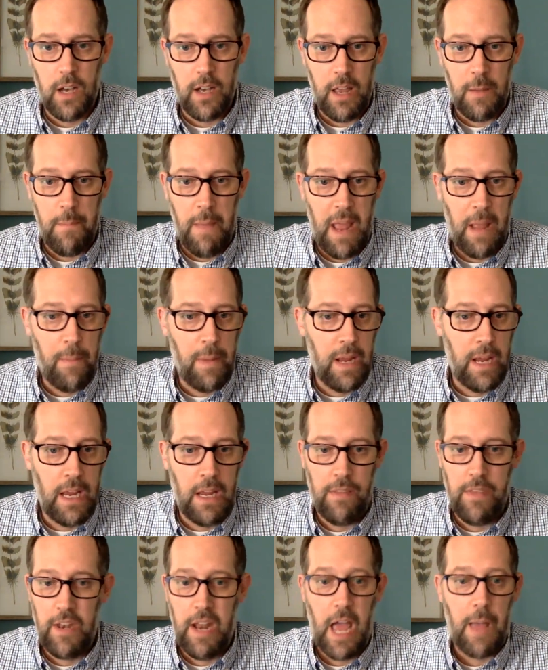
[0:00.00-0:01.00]
It may
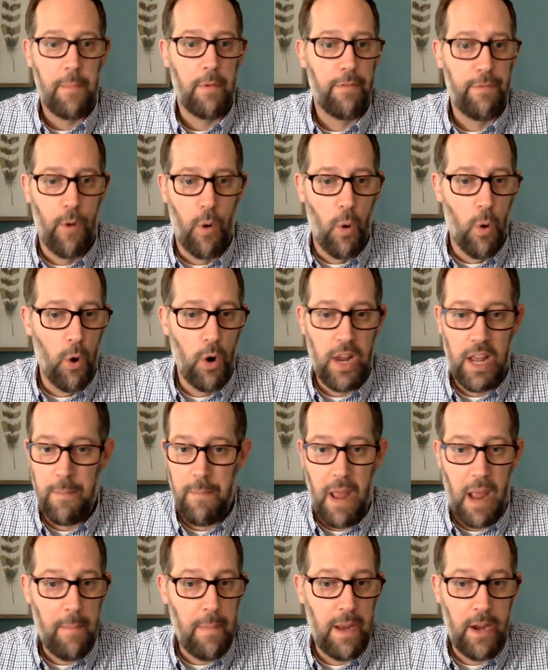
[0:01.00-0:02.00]
be the night before, it
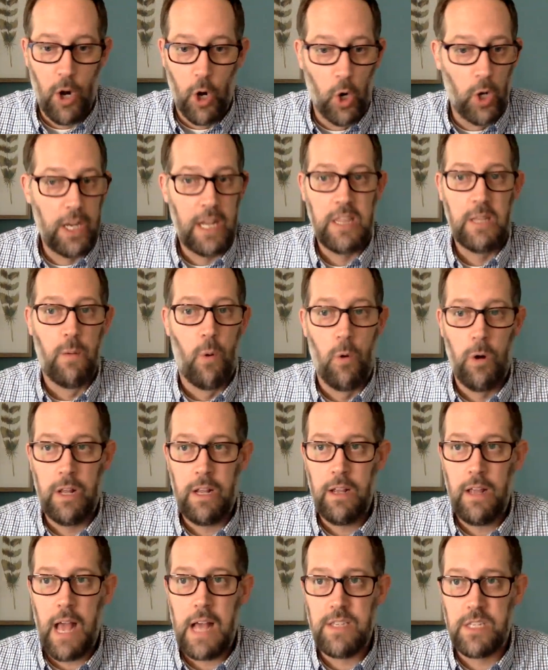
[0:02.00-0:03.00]
may be early in the
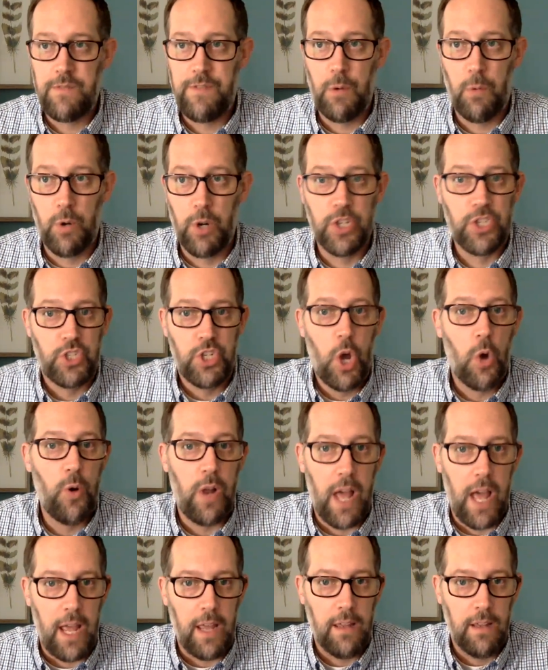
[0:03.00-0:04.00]
morning as if it were a snow
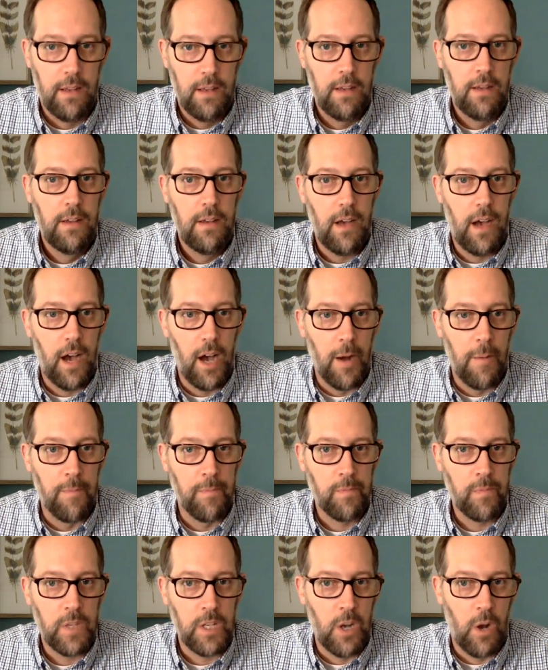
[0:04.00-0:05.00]
day.
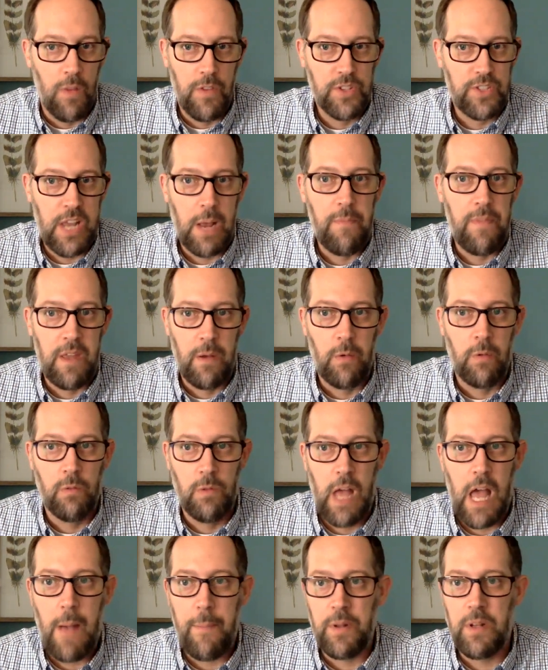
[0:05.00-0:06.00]
The same thing
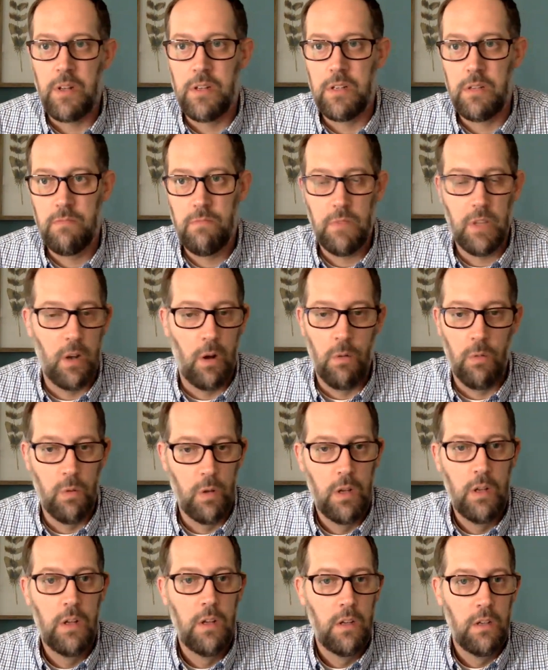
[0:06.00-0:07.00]
happened,
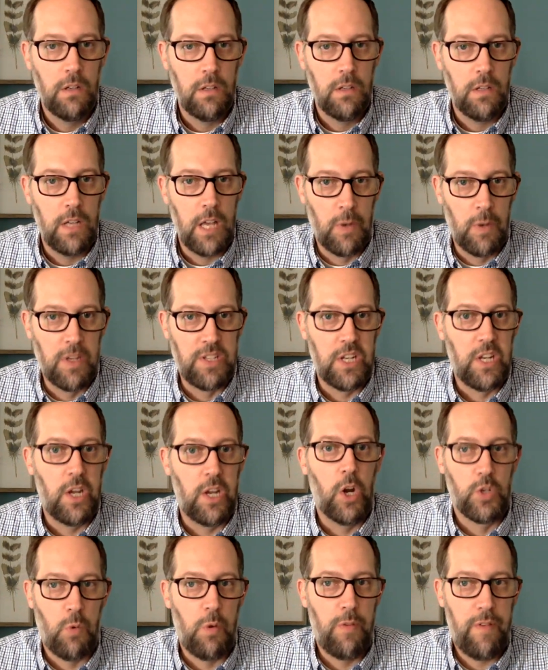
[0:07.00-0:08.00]
in recent
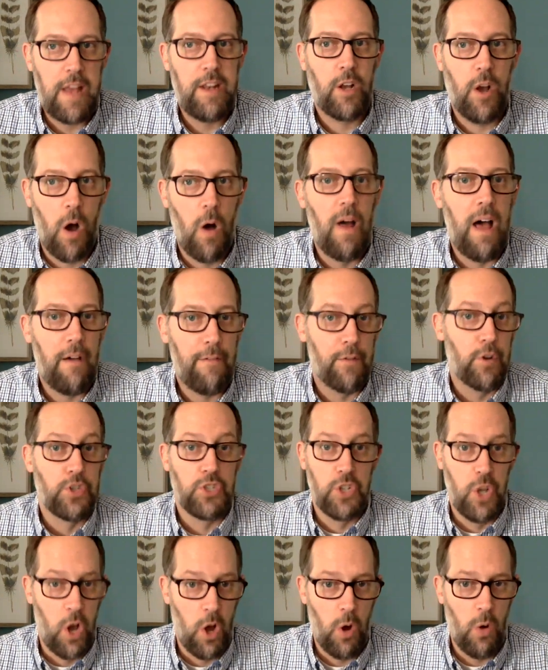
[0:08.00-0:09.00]
years when we've had to call out
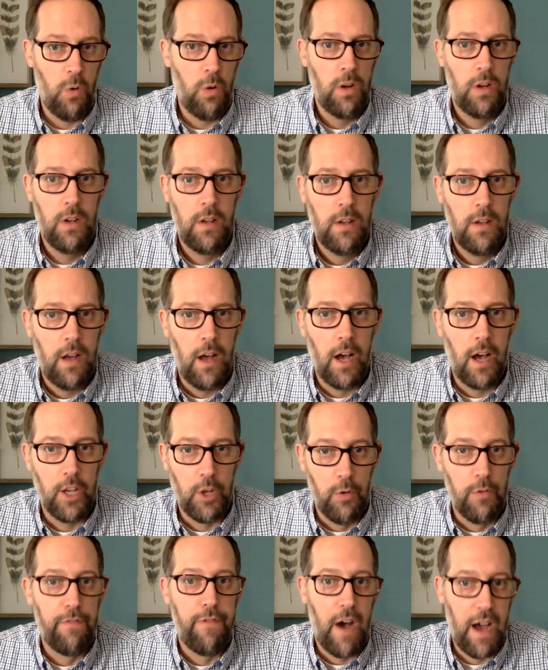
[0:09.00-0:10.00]
for snow.
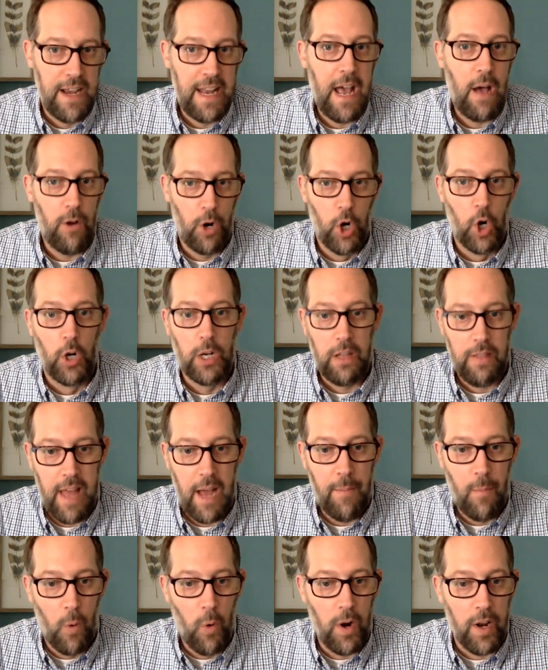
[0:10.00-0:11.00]
You'd find out early
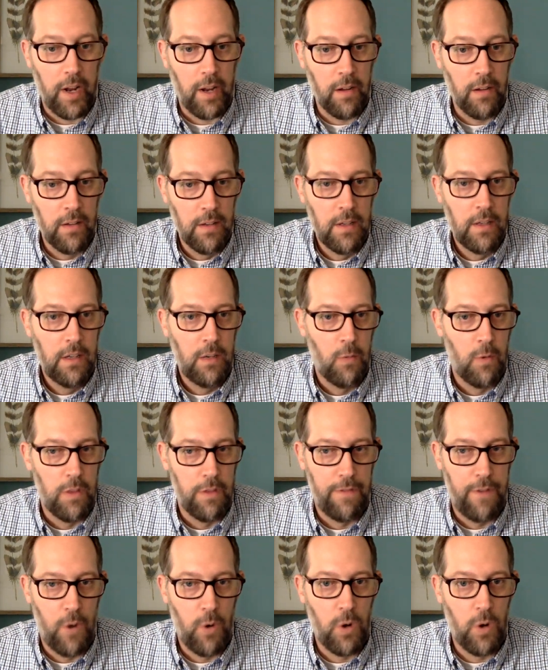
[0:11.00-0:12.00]
that morning with a
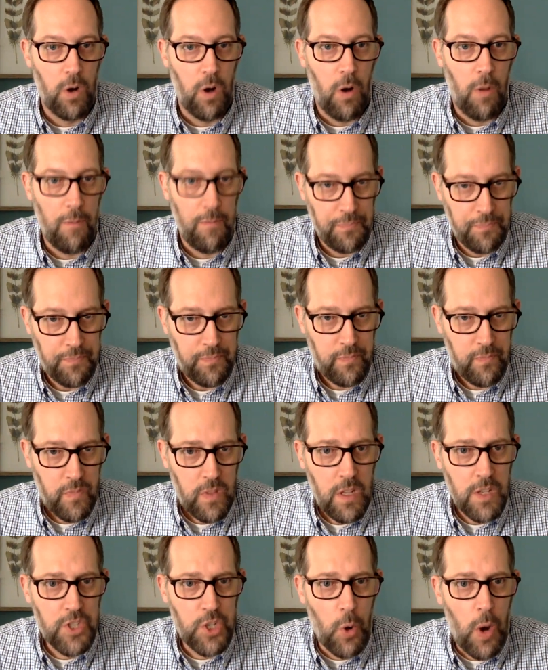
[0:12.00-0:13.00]
phone call.
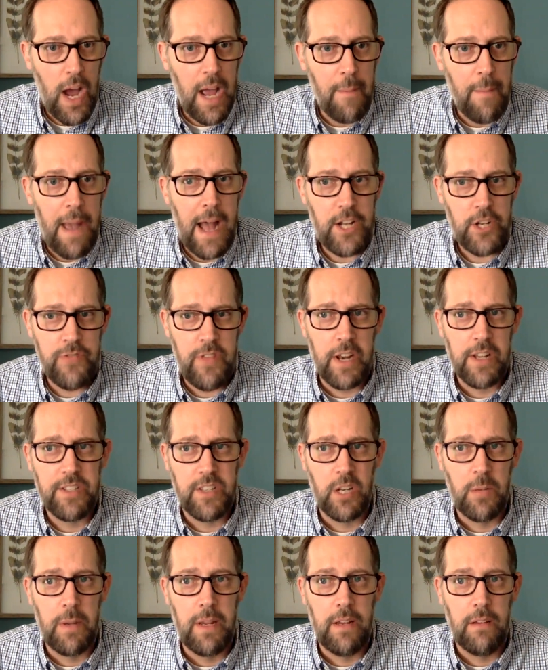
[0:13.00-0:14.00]
So I imagine that it's
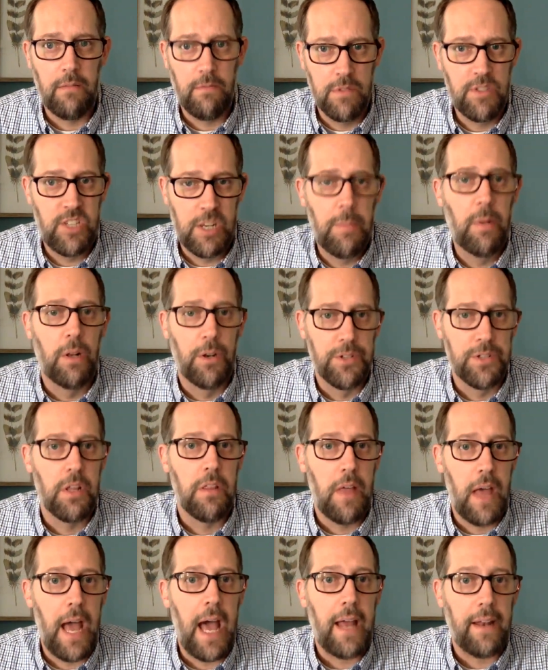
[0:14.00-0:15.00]
going to be similar to
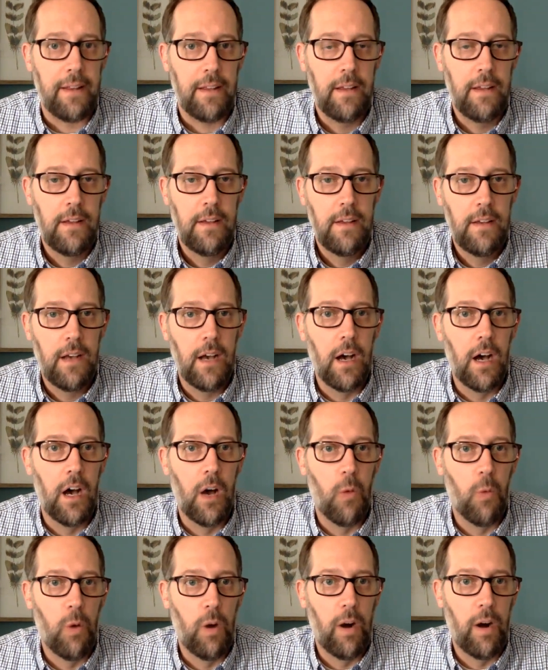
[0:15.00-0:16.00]
that,
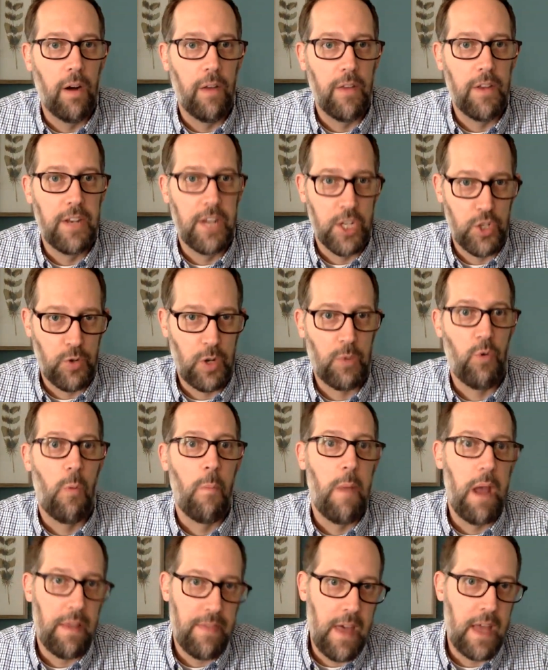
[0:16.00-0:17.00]
where the district will
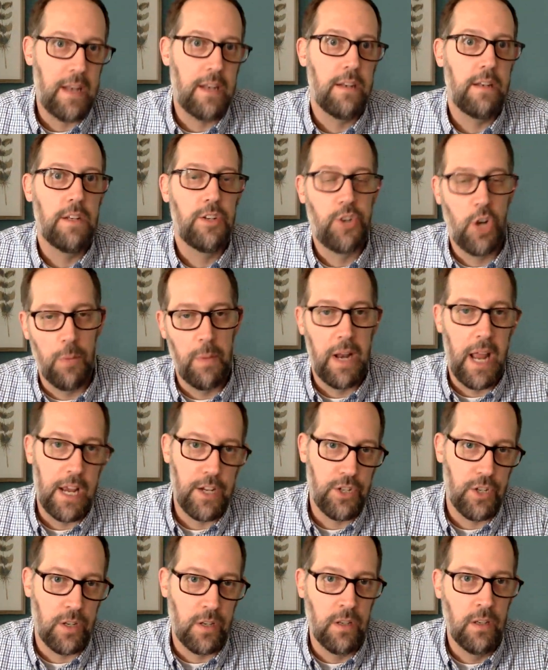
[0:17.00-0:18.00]
make that
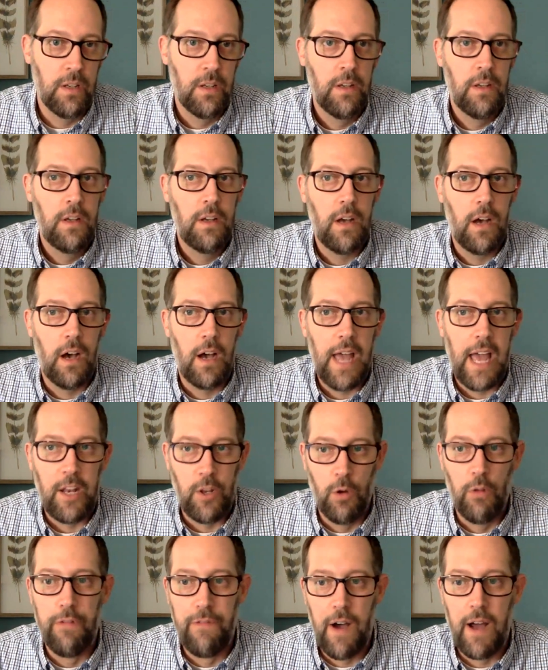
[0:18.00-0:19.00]
determination, and
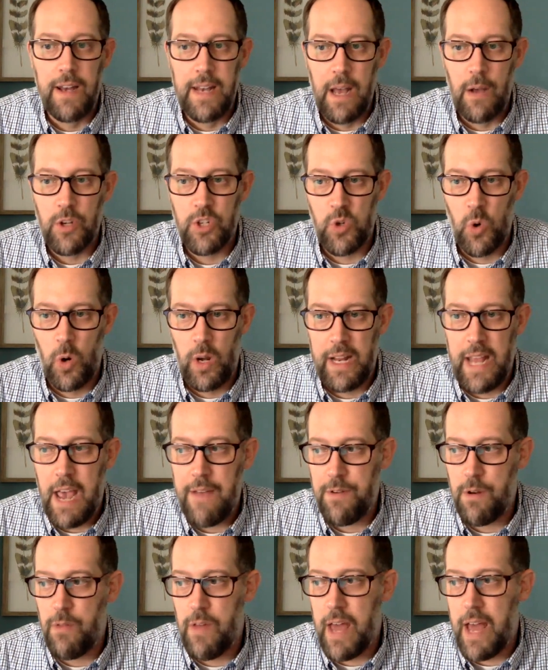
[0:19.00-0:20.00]
you'll find out shortly
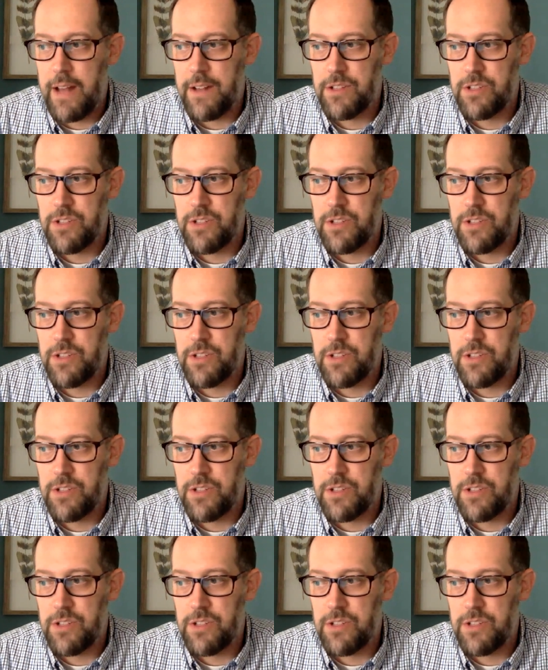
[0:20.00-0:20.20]
after that.